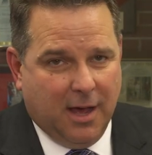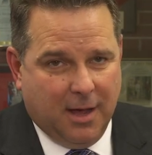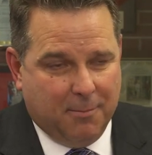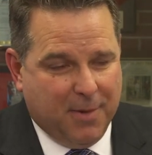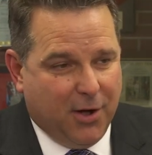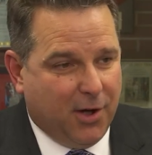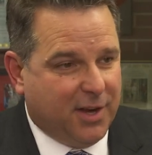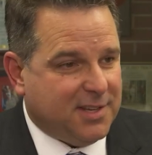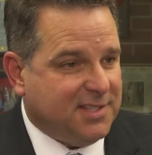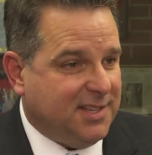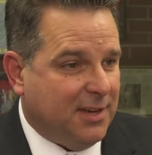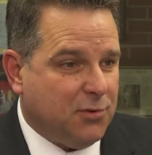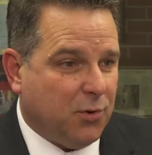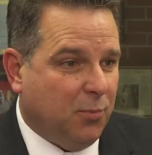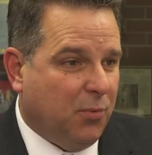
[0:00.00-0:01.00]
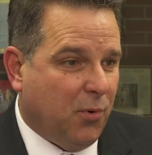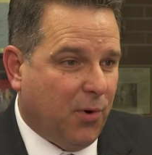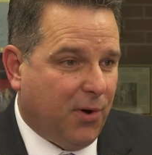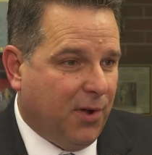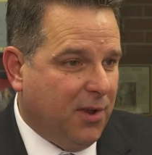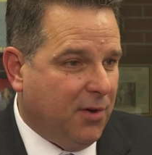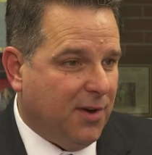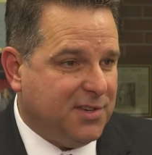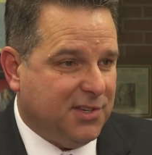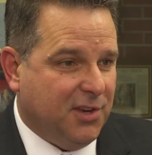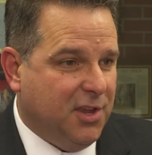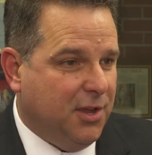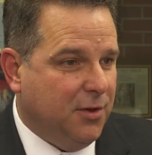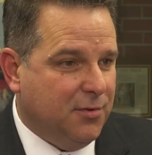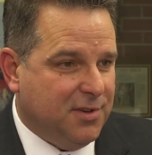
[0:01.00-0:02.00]
America's Central Port, has a
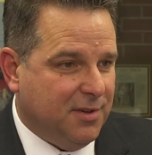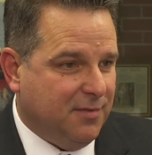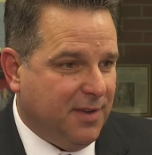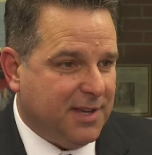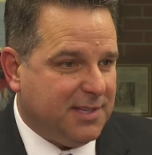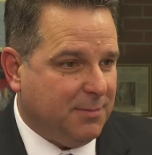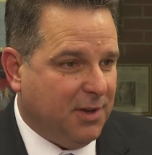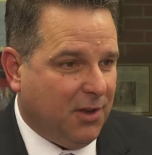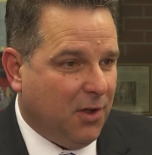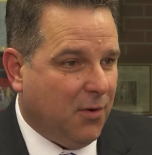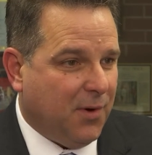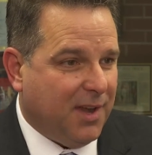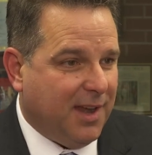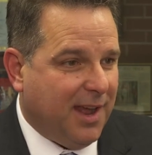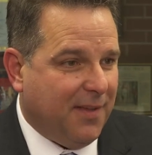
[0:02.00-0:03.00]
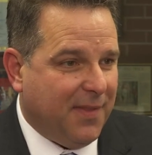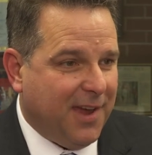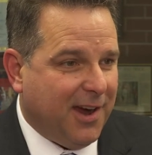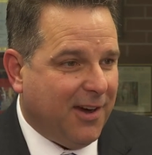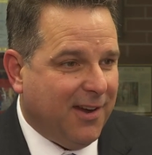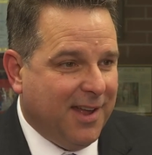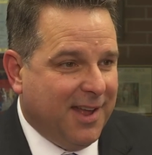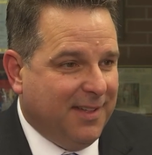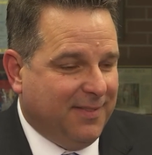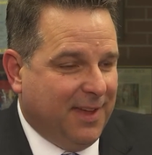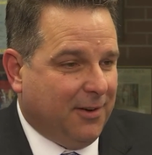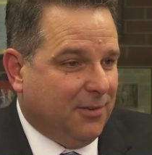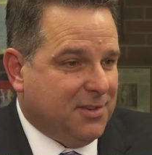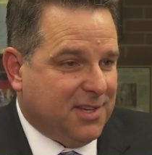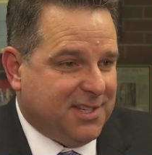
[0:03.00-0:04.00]
huge investment going down there
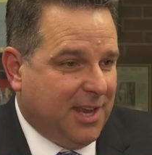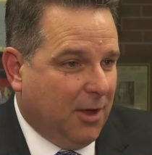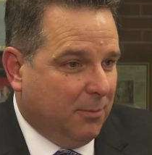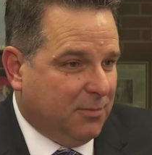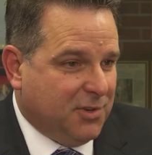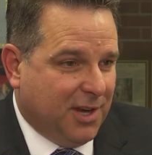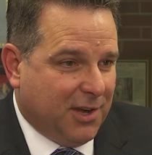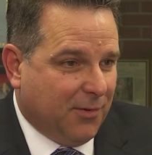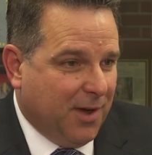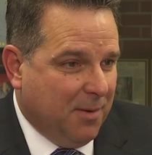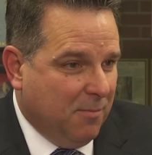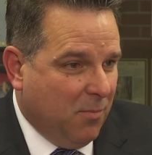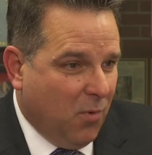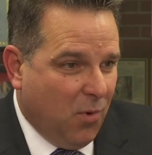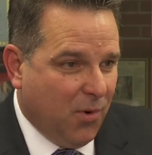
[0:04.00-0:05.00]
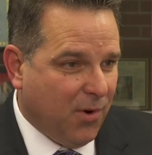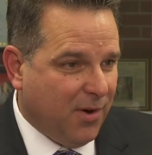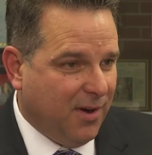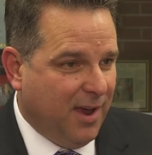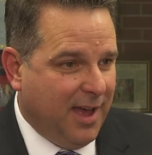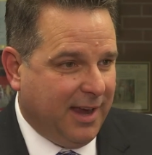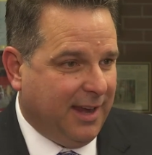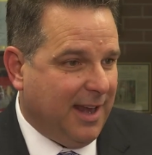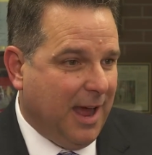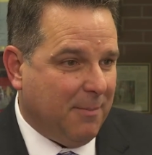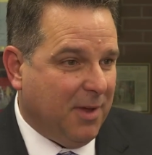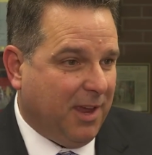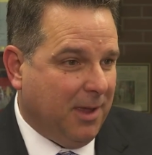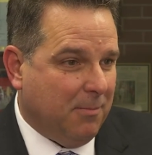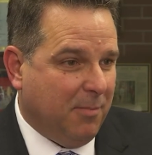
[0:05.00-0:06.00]
that'll just help generate more
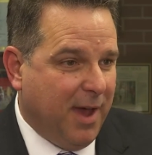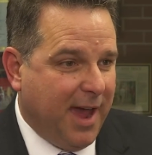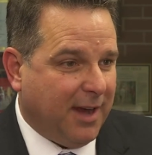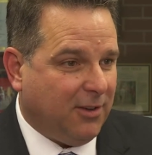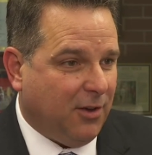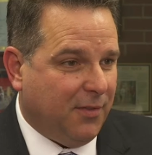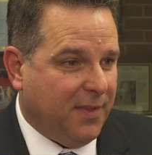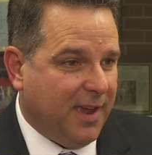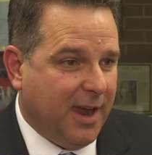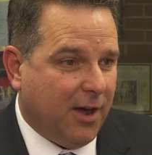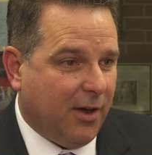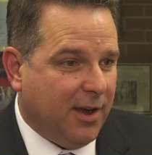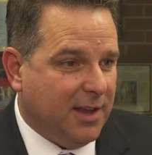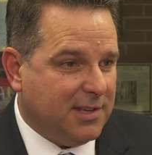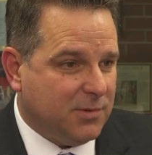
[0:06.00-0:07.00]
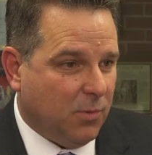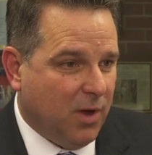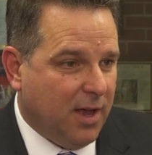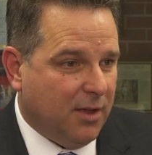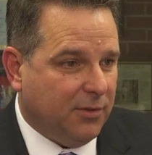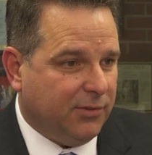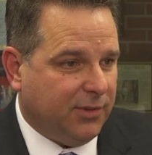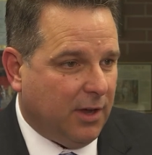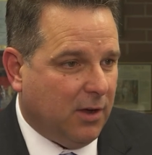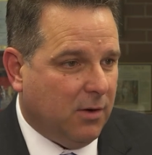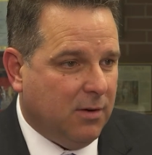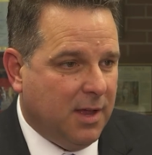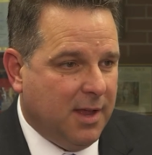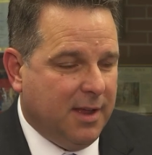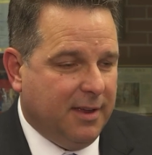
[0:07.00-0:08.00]
economic impact on the area as well.
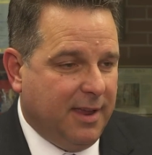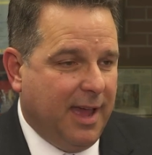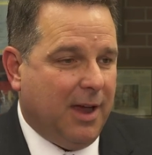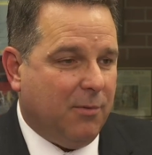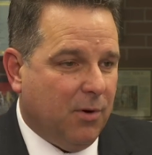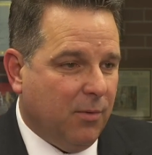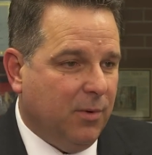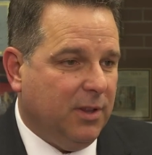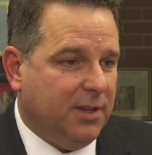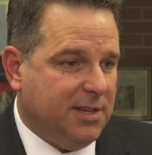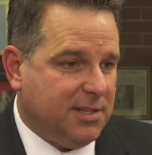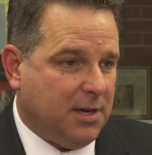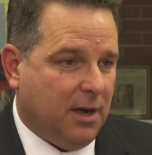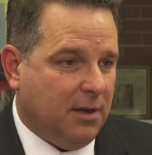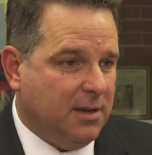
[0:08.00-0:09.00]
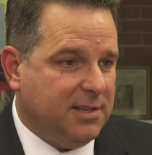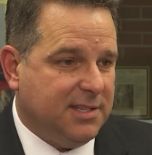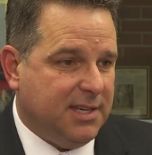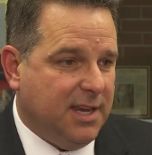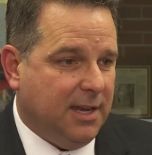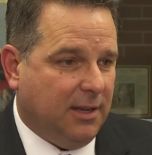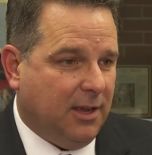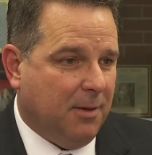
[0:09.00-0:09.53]
So, yeah, we're really starting to see it.